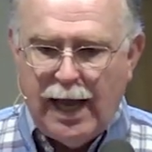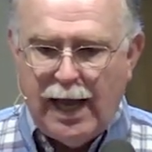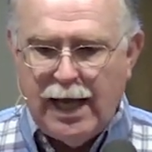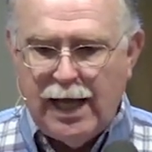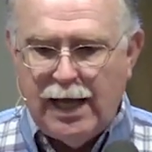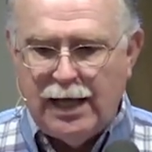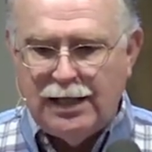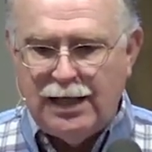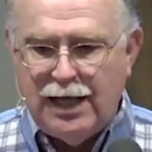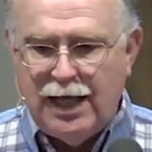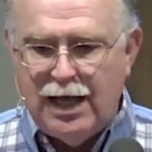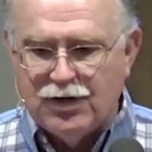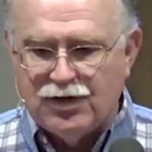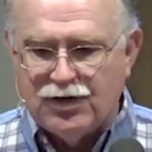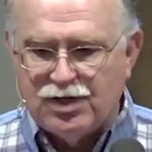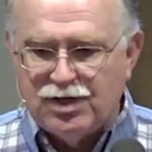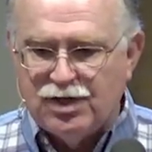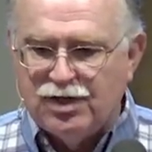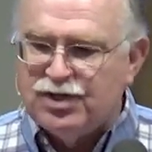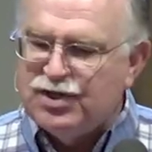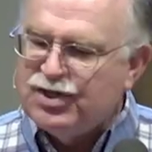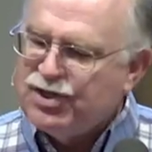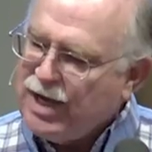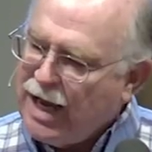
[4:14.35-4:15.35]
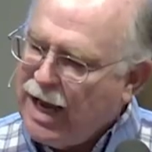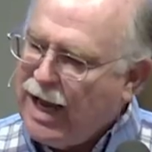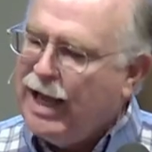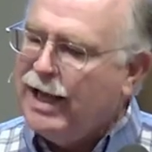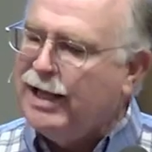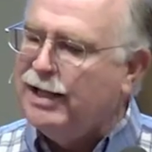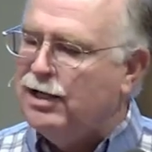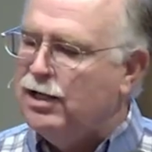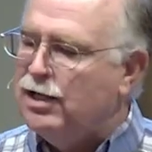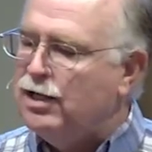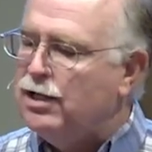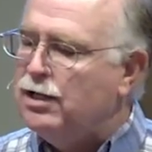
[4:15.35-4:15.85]
and he has
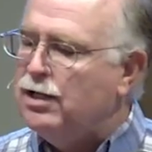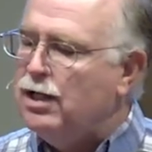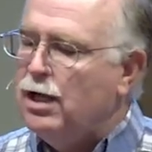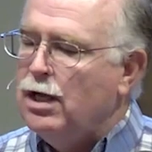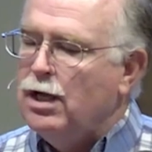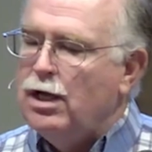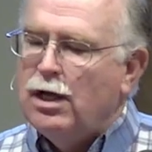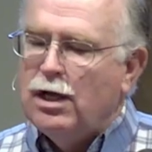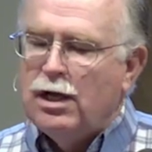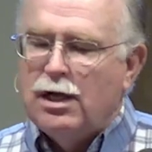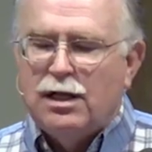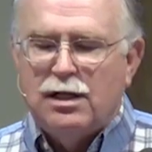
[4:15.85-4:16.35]
decided